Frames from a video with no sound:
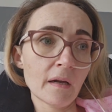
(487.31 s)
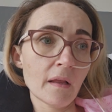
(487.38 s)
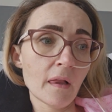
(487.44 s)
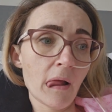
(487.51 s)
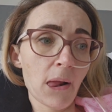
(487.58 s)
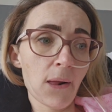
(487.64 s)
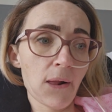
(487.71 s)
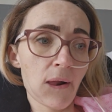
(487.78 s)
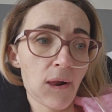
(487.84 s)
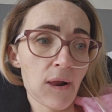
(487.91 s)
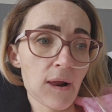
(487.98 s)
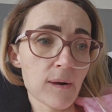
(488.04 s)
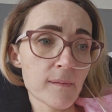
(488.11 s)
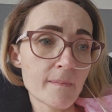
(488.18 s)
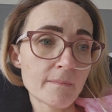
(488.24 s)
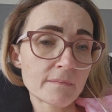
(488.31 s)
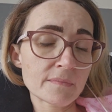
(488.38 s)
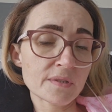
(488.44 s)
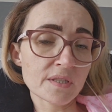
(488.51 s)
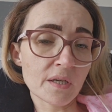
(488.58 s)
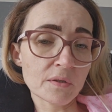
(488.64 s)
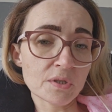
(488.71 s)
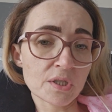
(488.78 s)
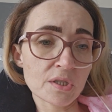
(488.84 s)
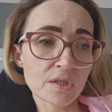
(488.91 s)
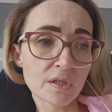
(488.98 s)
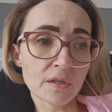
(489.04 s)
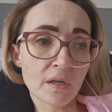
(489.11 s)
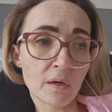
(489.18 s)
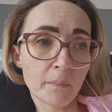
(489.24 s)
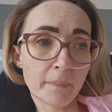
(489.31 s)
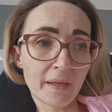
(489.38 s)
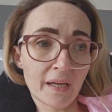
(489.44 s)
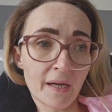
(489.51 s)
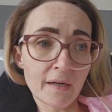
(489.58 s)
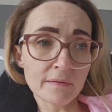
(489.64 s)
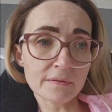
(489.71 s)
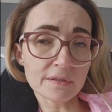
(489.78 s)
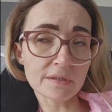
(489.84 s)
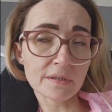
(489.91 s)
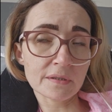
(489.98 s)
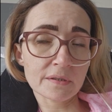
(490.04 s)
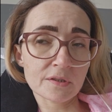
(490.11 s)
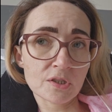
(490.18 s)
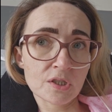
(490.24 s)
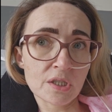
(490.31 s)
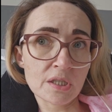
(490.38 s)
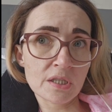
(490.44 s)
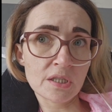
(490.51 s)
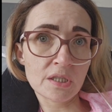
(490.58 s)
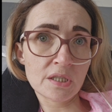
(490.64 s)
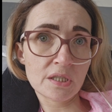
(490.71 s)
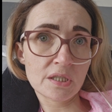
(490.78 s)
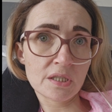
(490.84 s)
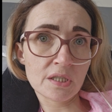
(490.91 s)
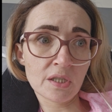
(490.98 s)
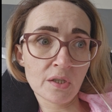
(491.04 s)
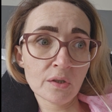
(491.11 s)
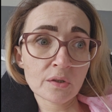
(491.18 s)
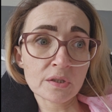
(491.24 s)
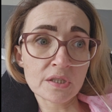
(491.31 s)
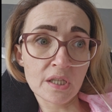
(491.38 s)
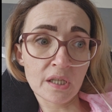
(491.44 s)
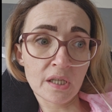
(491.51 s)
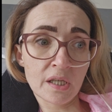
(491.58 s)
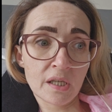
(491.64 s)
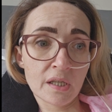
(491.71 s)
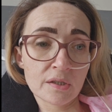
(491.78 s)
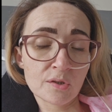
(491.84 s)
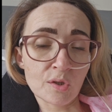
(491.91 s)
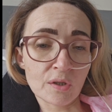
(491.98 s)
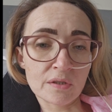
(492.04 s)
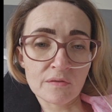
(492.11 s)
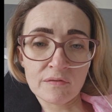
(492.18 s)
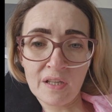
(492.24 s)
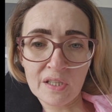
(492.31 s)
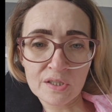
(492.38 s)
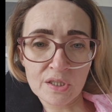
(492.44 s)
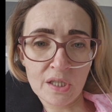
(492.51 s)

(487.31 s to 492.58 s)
Um, so she took the old PICC out. She looked at it, tried to flush it.